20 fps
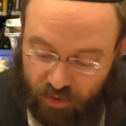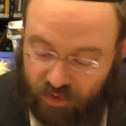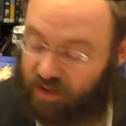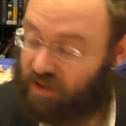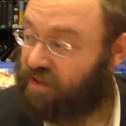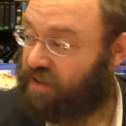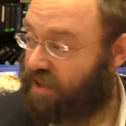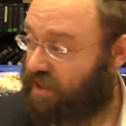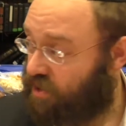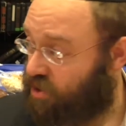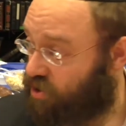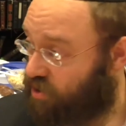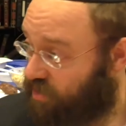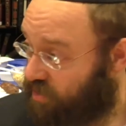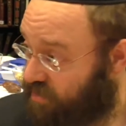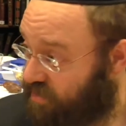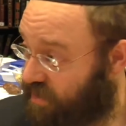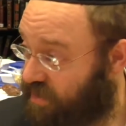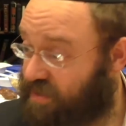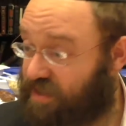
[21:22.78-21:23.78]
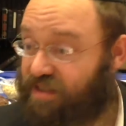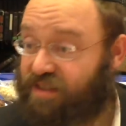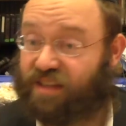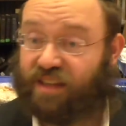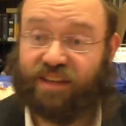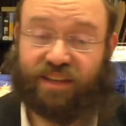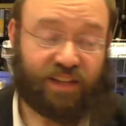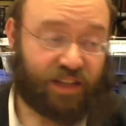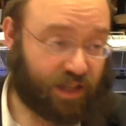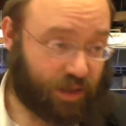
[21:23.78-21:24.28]
to teach us that the
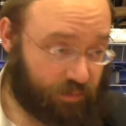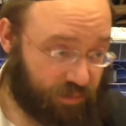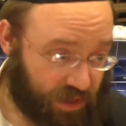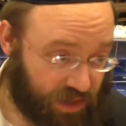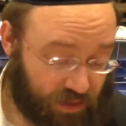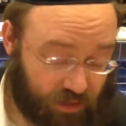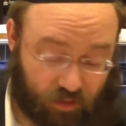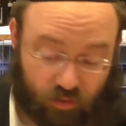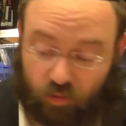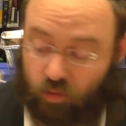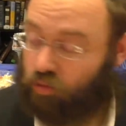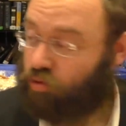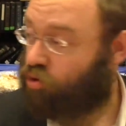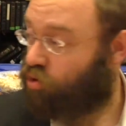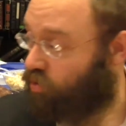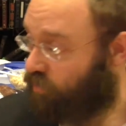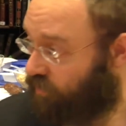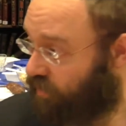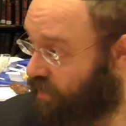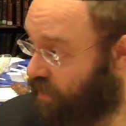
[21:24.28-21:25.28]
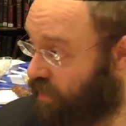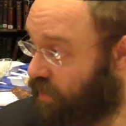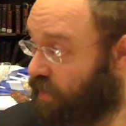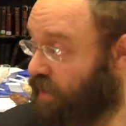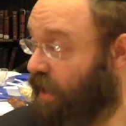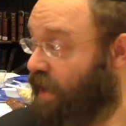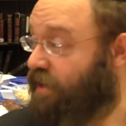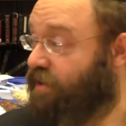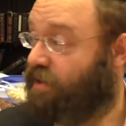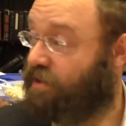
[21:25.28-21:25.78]
tzaddikim need to do tshuva
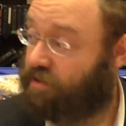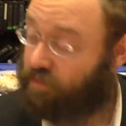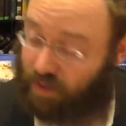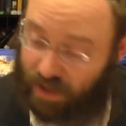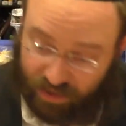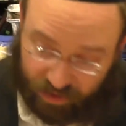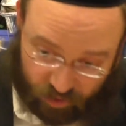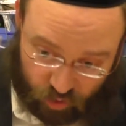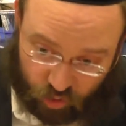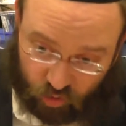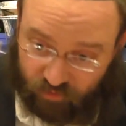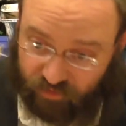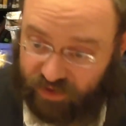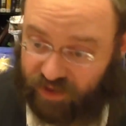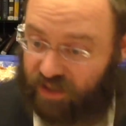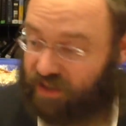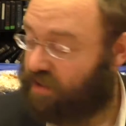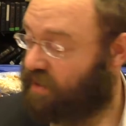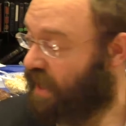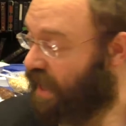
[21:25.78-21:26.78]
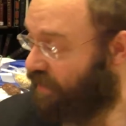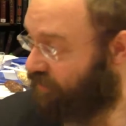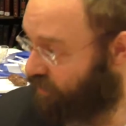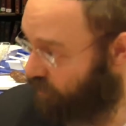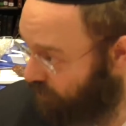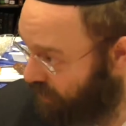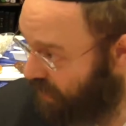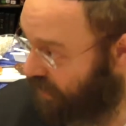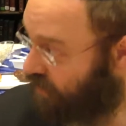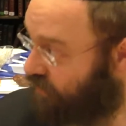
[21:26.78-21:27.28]
and the balachuva need to have
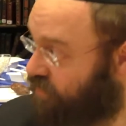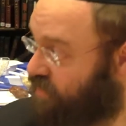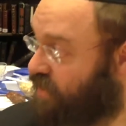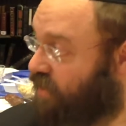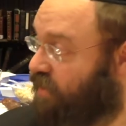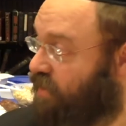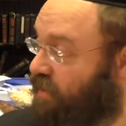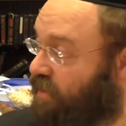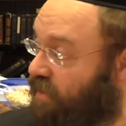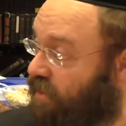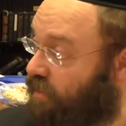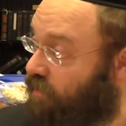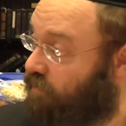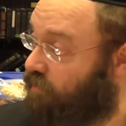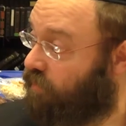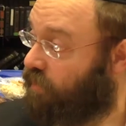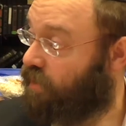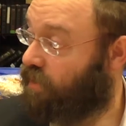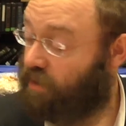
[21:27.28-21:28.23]
the mile of tzaddikim.